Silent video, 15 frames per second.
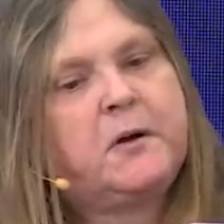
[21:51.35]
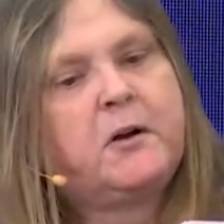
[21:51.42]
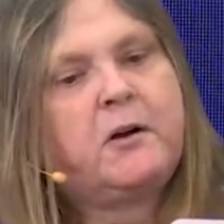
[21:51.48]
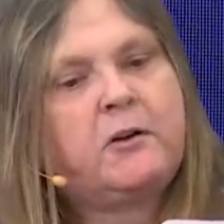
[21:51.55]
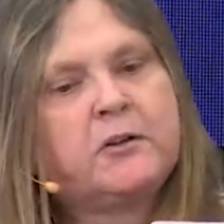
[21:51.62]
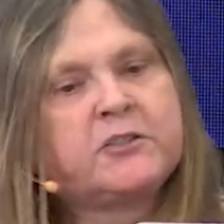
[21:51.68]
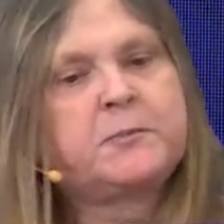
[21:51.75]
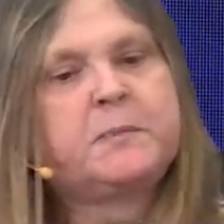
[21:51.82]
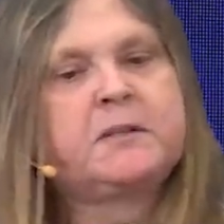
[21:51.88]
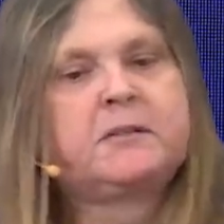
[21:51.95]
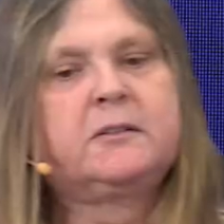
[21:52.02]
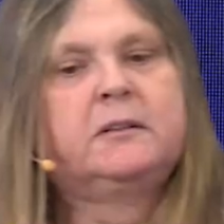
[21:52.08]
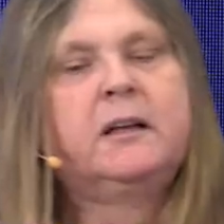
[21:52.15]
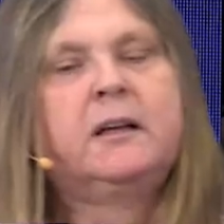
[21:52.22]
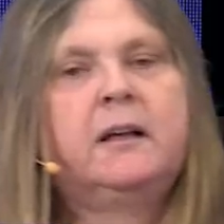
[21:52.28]

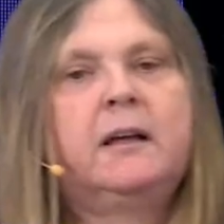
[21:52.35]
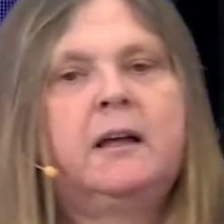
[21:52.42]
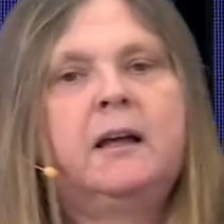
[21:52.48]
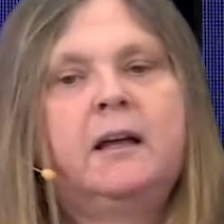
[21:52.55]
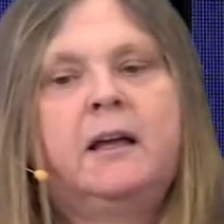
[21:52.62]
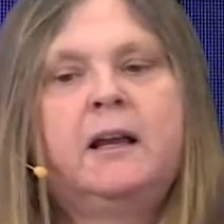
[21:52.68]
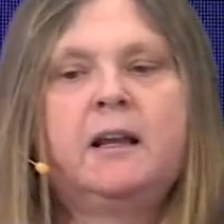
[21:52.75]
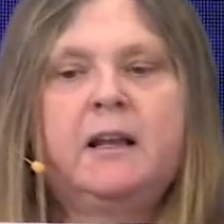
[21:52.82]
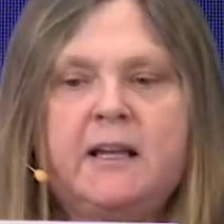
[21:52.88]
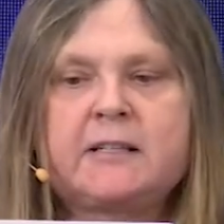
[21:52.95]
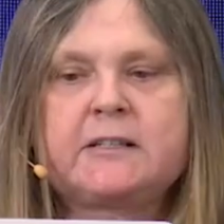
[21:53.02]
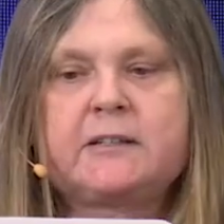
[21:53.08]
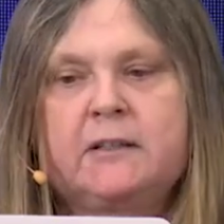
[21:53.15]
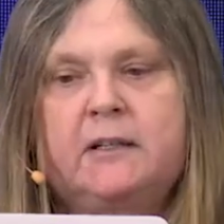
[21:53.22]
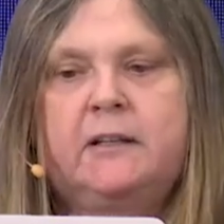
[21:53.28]
hospital in less
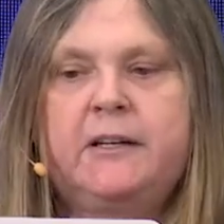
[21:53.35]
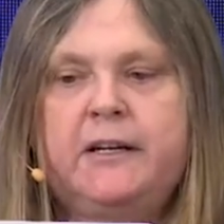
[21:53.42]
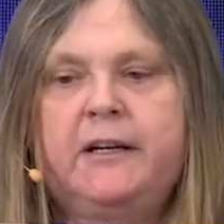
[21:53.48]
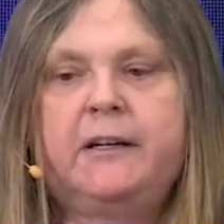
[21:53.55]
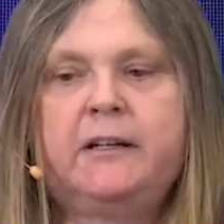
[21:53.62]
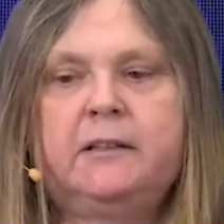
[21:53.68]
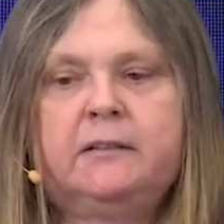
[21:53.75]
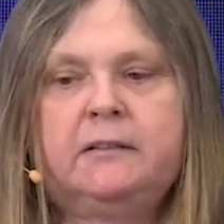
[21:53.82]
than a year,